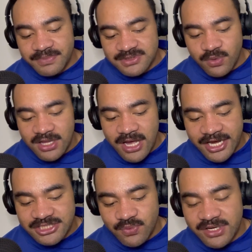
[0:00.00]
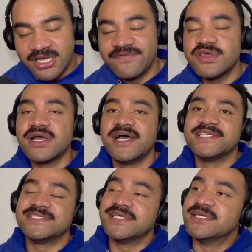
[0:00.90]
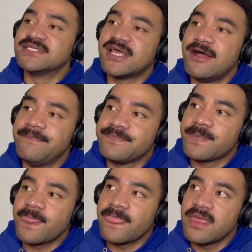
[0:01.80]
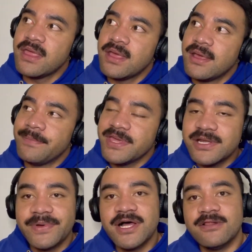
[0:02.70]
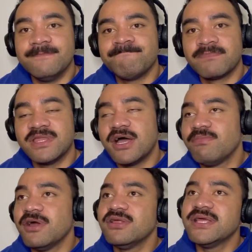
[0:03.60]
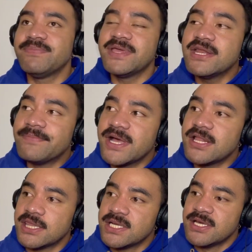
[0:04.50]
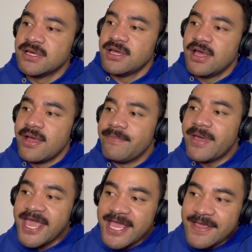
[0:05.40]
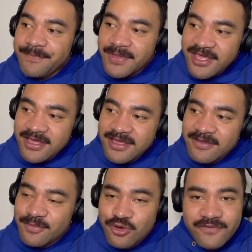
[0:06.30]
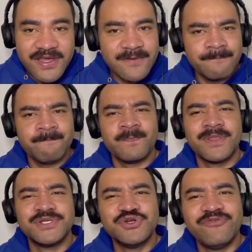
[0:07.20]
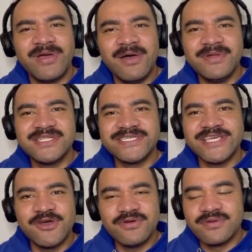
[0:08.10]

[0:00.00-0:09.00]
as well I actually want to give you guys is Peter Bell. Now, apparently, Peter Bell may be moving to North Melbourne, CEO,